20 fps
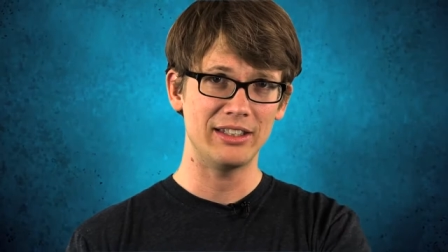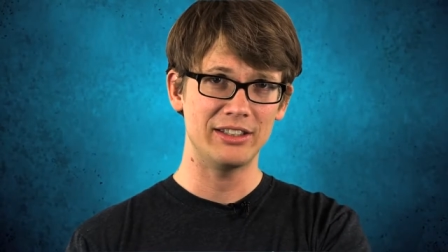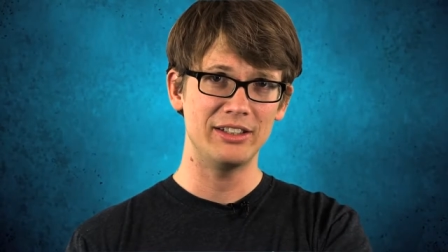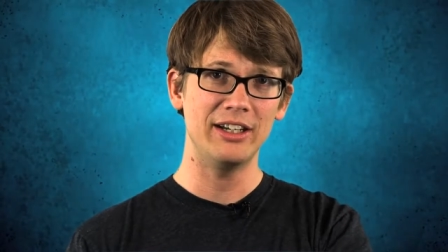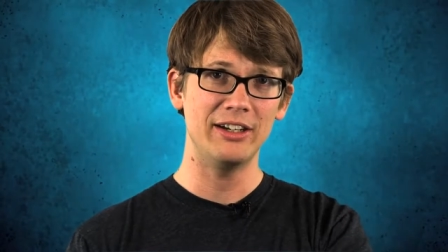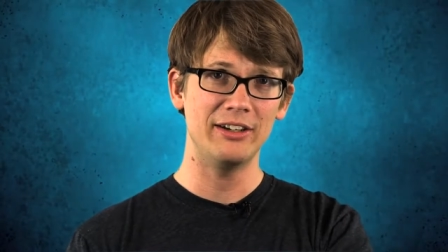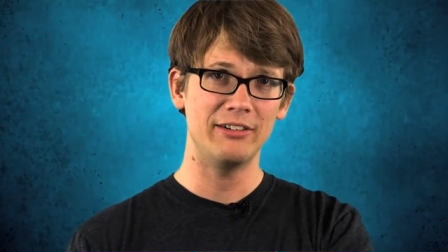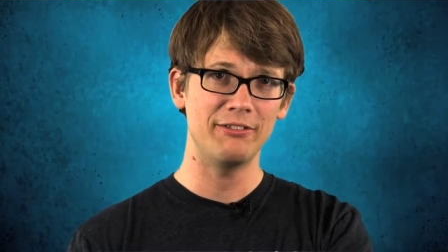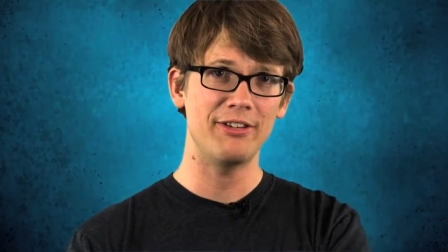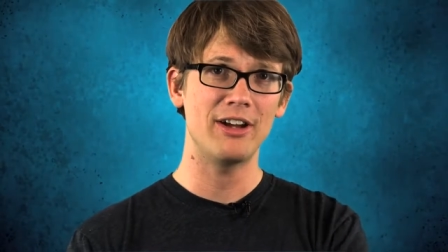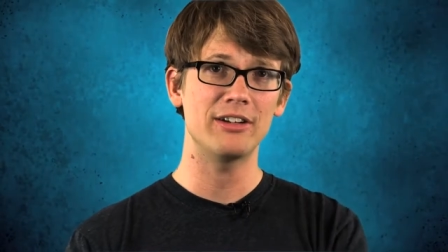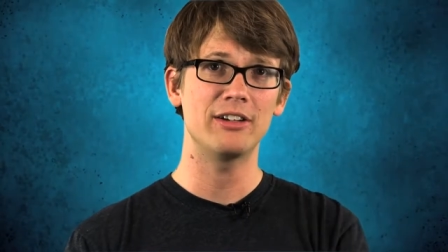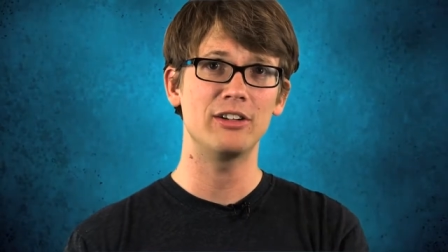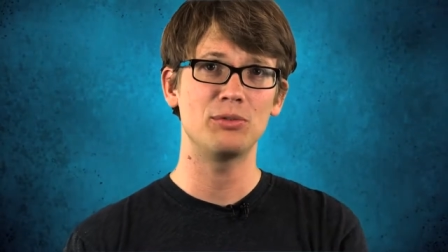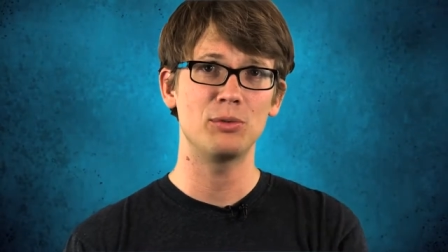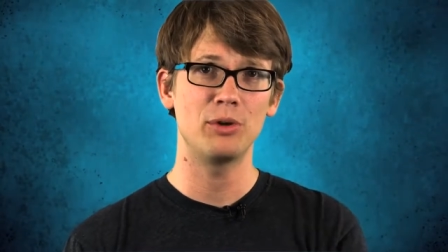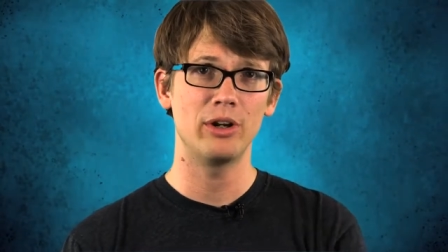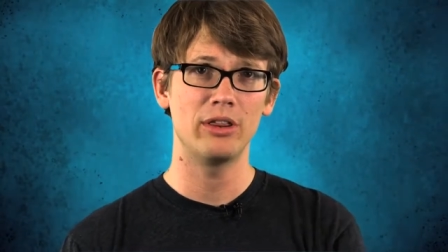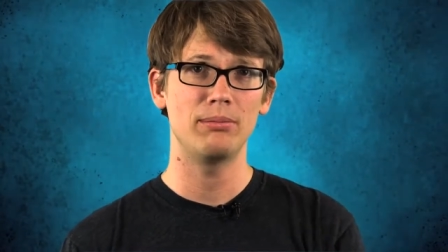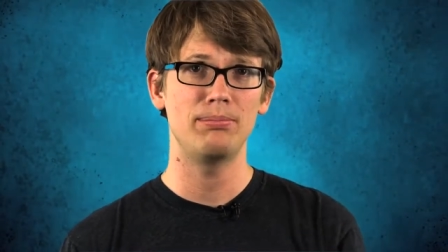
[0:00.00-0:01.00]
clear, in fact it's
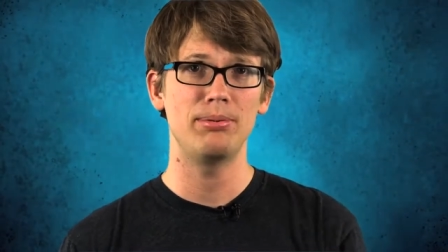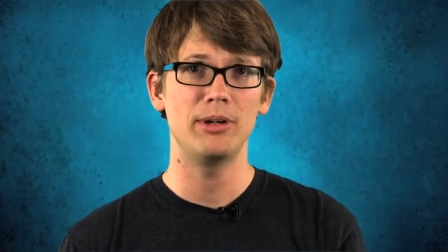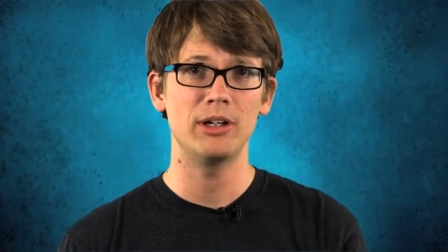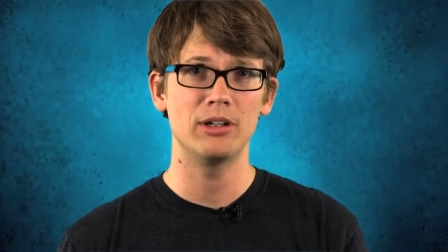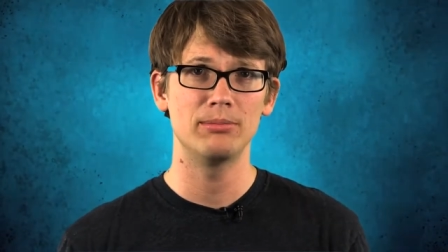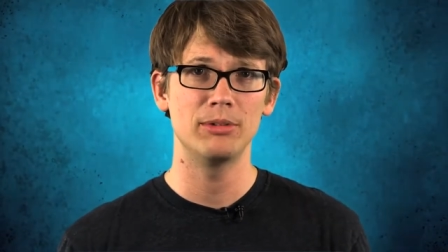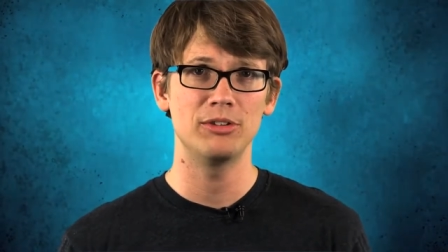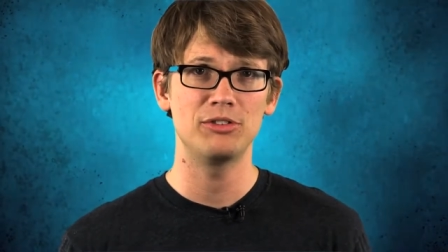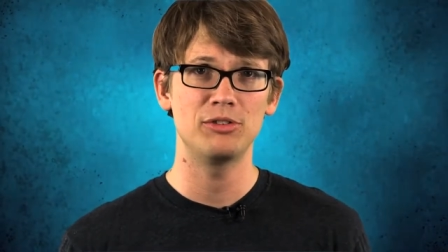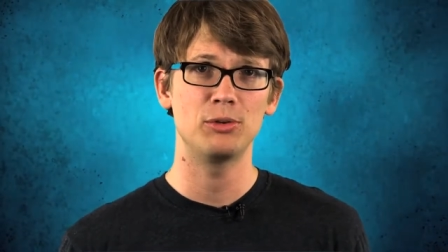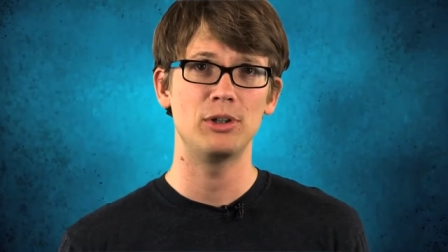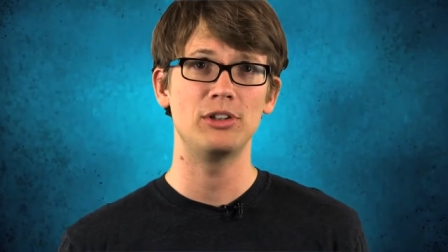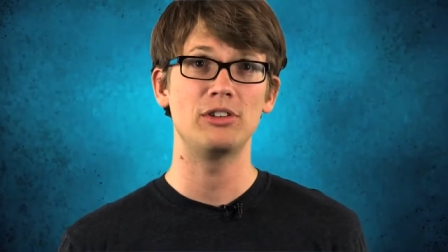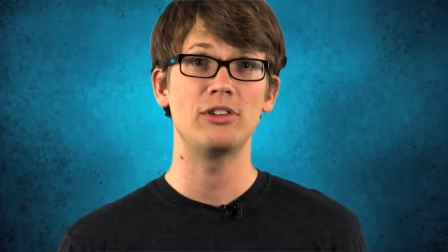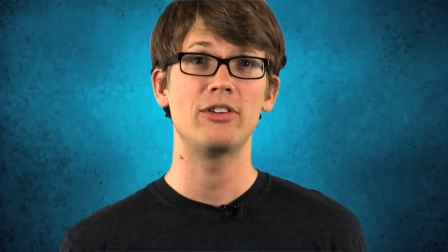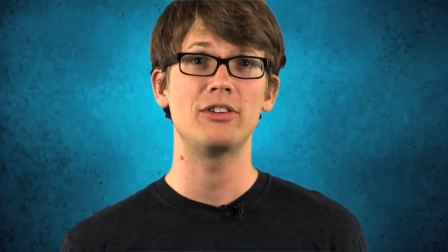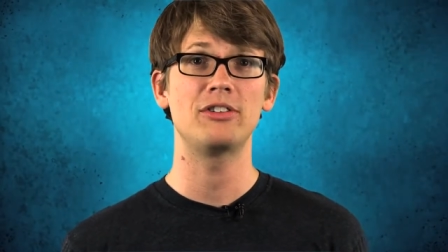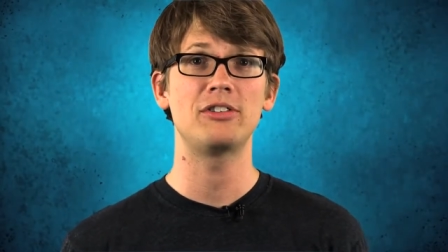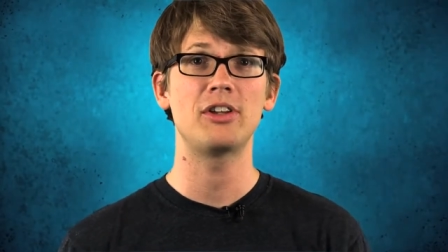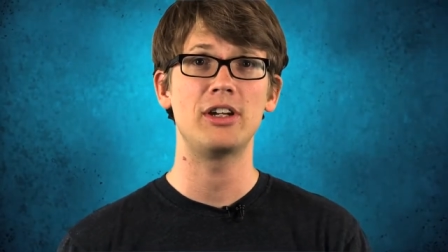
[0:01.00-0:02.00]
one of the bigger mysteries
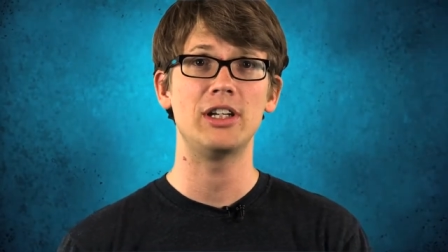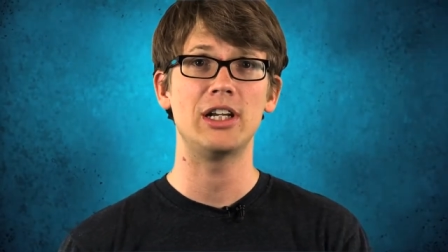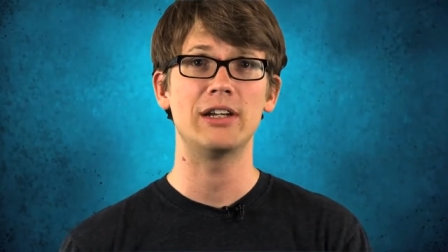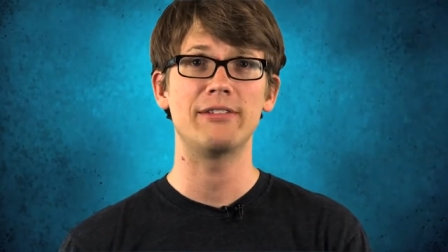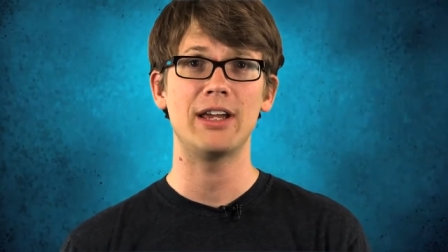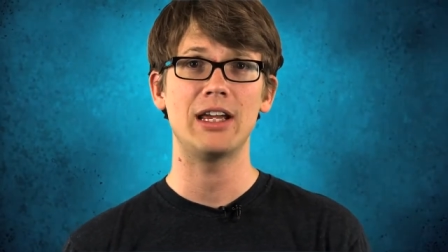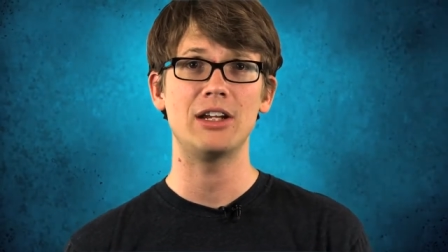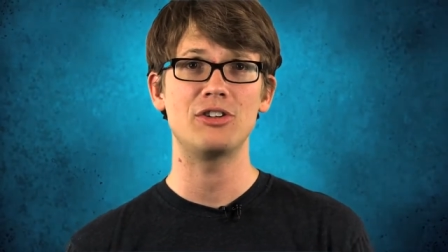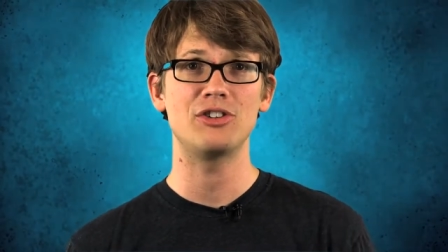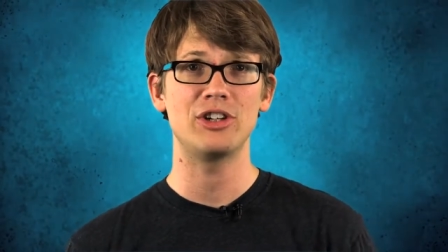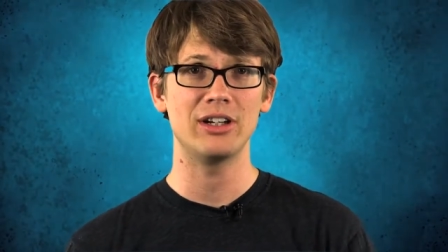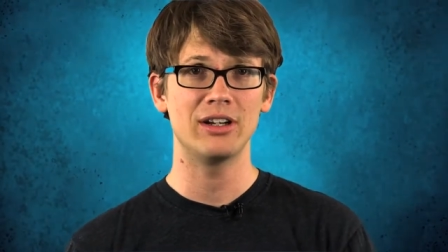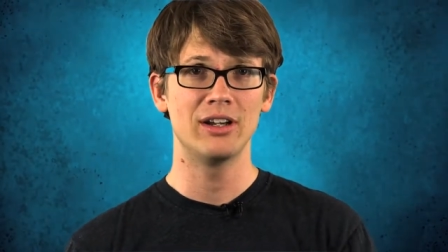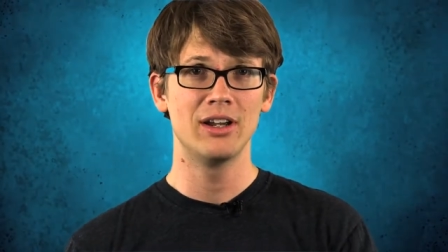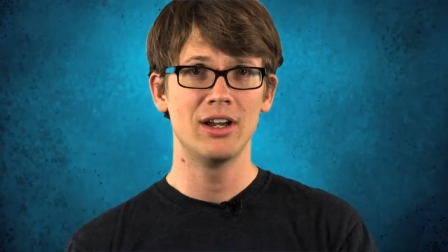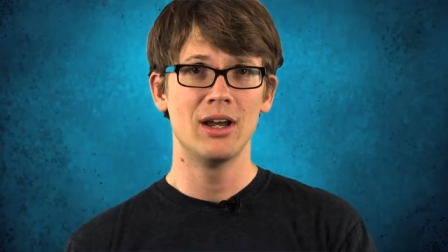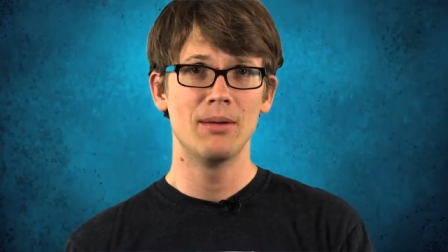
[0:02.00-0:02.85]
in the study of aging,